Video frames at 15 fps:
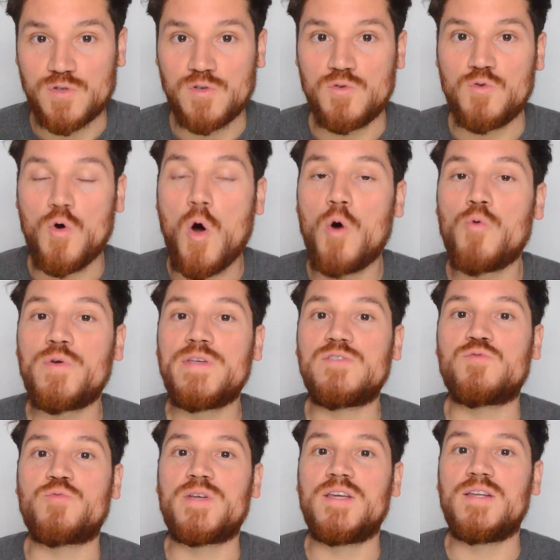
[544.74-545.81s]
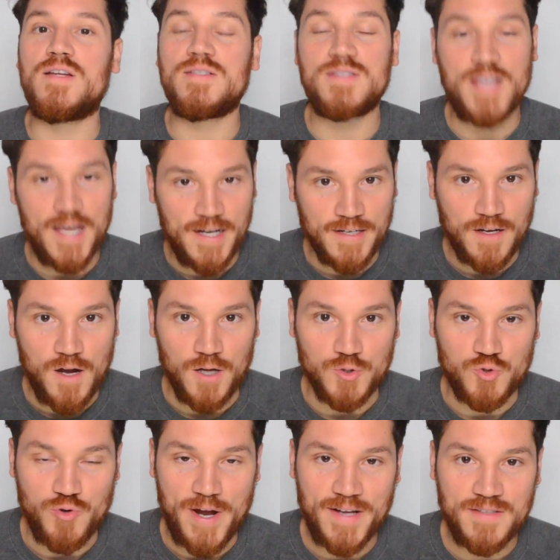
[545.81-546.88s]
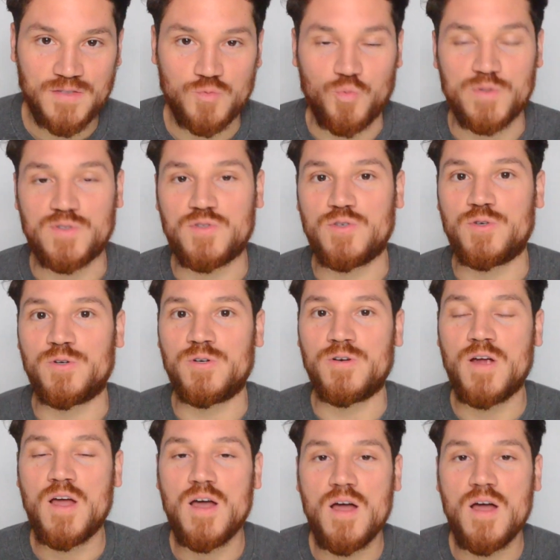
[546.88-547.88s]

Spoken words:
to always read tenant contracts once you're